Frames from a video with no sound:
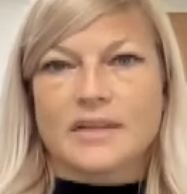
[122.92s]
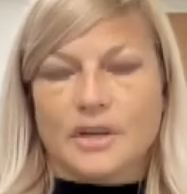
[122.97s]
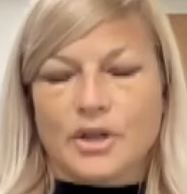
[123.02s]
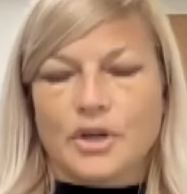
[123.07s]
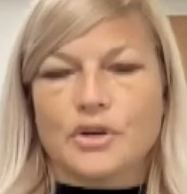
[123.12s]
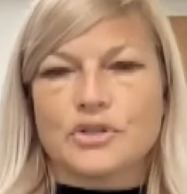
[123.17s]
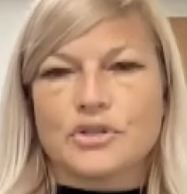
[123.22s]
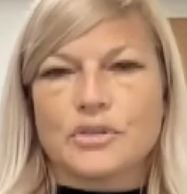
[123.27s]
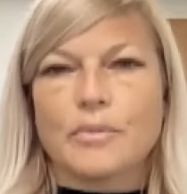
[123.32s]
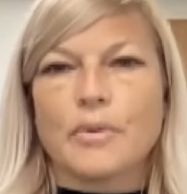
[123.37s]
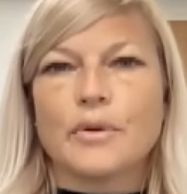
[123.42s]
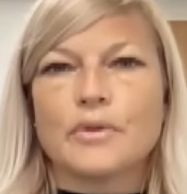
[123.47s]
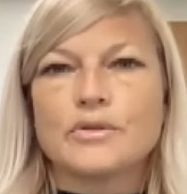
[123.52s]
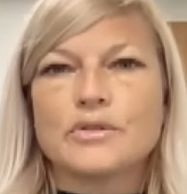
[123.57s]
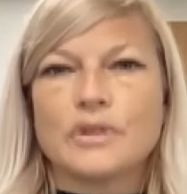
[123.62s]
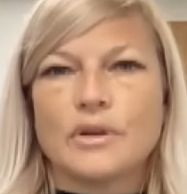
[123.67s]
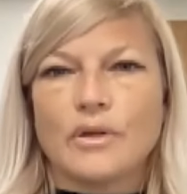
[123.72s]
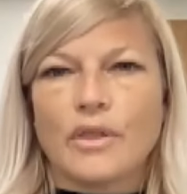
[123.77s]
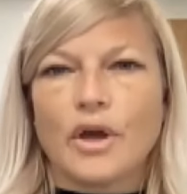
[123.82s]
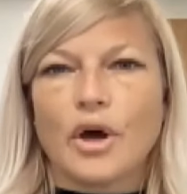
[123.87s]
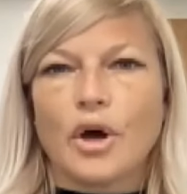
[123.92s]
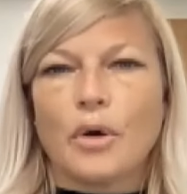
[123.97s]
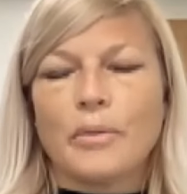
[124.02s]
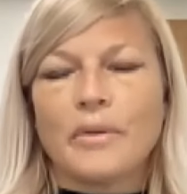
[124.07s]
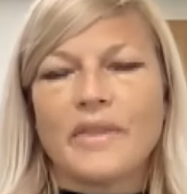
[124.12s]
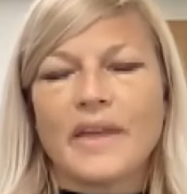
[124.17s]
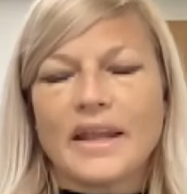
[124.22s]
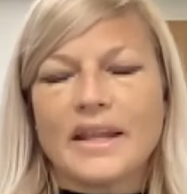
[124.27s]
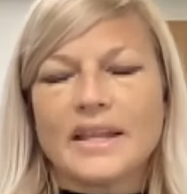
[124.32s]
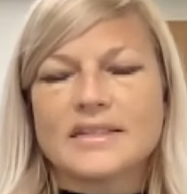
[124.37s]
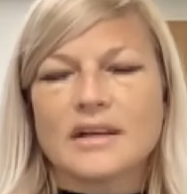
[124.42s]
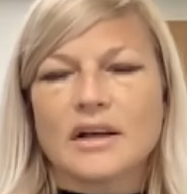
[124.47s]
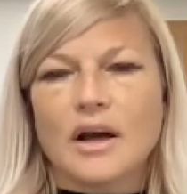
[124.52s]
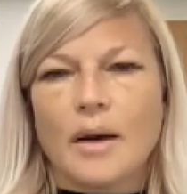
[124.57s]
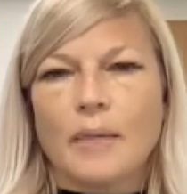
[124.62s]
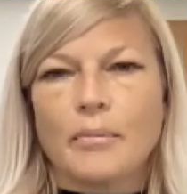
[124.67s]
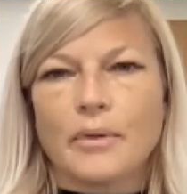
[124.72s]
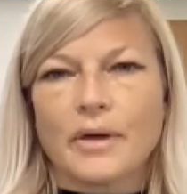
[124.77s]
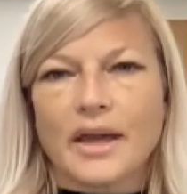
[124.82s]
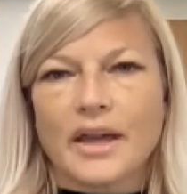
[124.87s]
like you're supposed to, though. But that is a
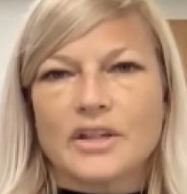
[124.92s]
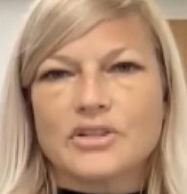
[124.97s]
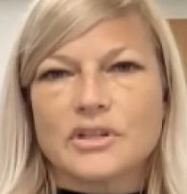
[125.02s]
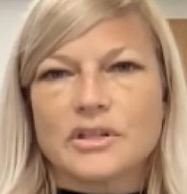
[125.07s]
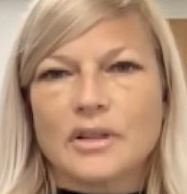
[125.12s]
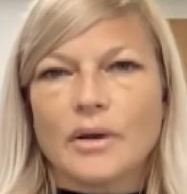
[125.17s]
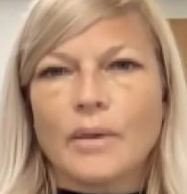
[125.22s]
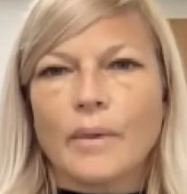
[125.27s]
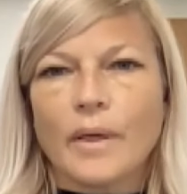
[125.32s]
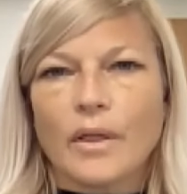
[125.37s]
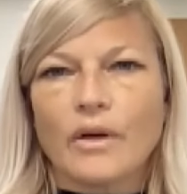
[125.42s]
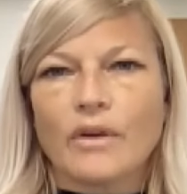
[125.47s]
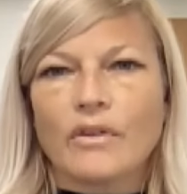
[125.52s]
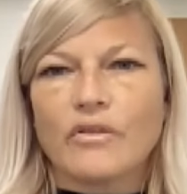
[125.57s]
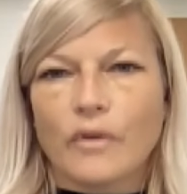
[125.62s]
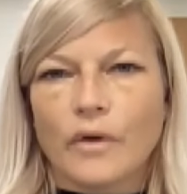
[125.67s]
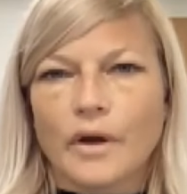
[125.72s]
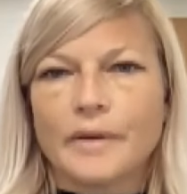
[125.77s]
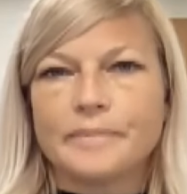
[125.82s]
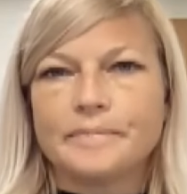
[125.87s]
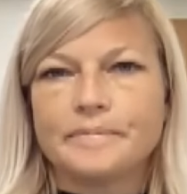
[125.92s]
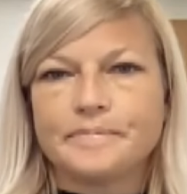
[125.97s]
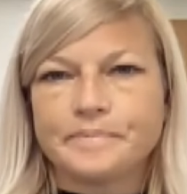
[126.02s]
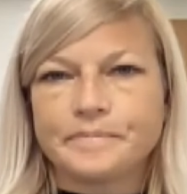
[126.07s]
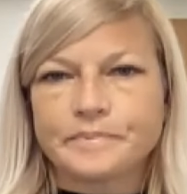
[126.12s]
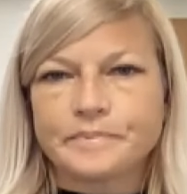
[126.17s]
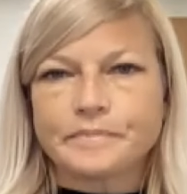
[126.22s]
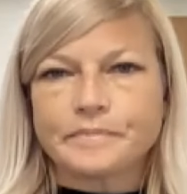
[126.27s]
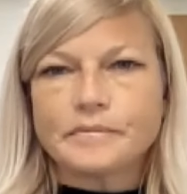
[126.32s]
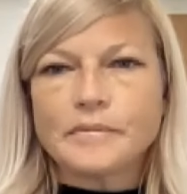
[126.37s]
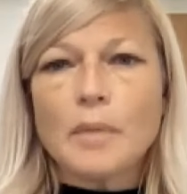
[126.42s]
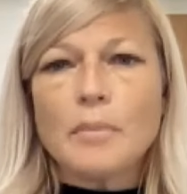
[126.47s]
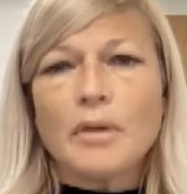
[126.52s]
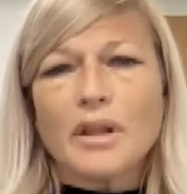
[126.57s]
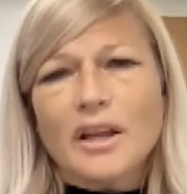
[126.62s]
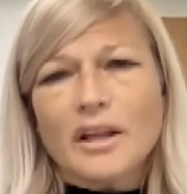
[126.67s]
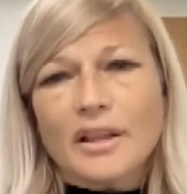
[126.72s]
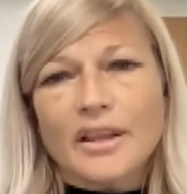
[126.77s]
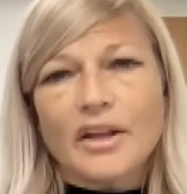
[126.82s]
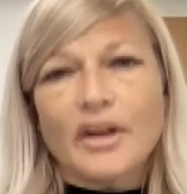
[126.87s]
complication that we look for. But
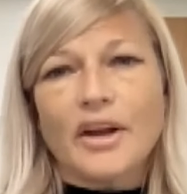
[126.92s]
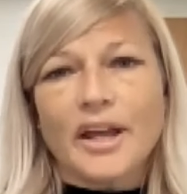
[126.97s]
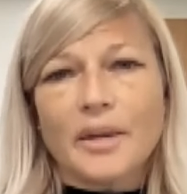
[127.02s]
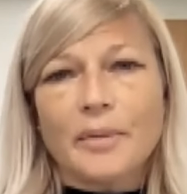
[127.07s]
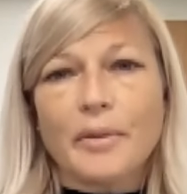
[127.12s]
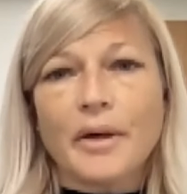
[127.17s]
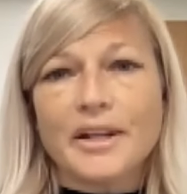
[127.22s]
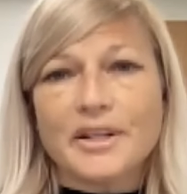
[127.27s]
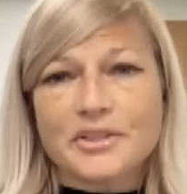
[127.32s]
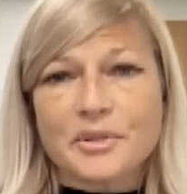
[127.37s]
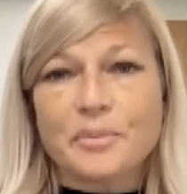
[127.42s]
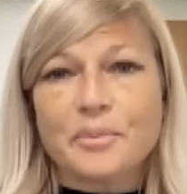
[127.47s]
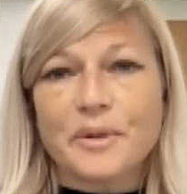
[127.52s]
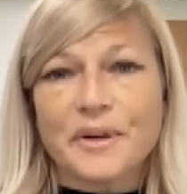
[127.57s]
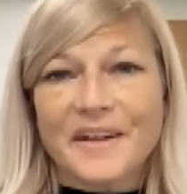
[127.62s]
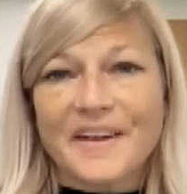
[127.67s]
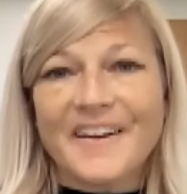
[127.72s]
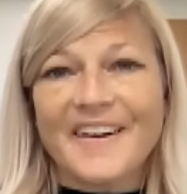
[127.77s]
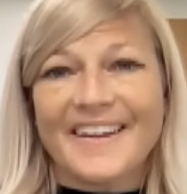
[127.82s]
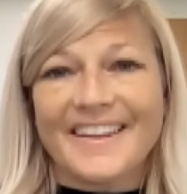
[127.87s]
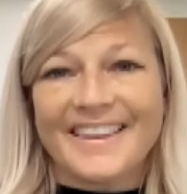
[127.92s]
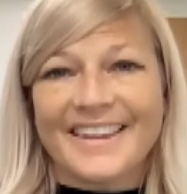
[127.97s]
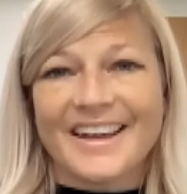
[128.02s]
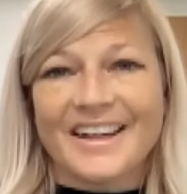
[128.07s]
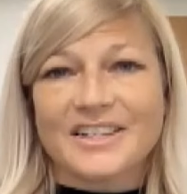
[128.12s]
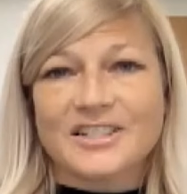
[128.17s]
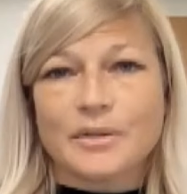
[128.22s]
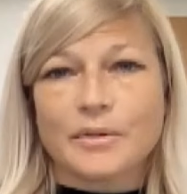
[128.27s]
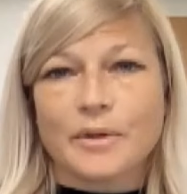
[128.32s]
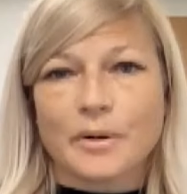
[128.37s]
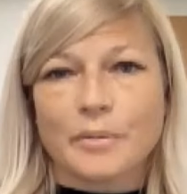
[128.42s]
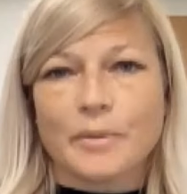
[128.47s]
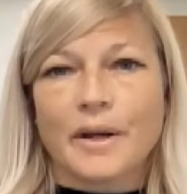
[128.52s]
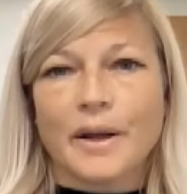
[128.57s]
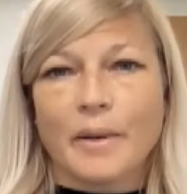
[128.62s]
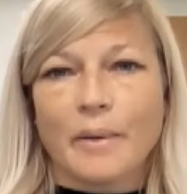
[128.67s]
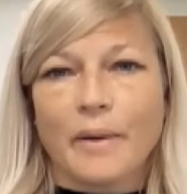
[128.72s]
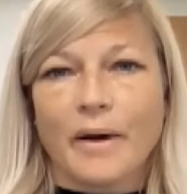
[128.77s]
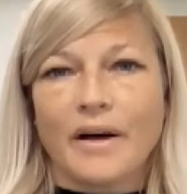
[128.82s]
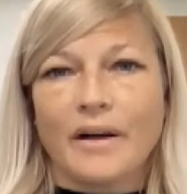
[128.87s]
luckily, our antibiotics are pretty good and they actually work
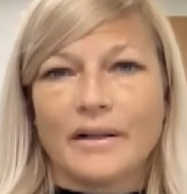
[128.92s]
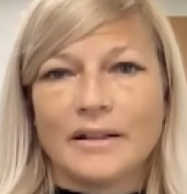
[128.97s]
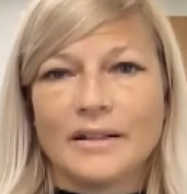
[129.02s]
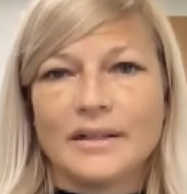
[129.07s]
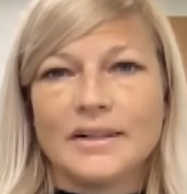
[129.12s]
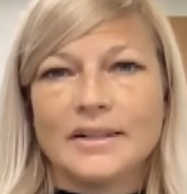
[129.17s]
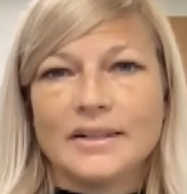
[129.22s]
pretty well.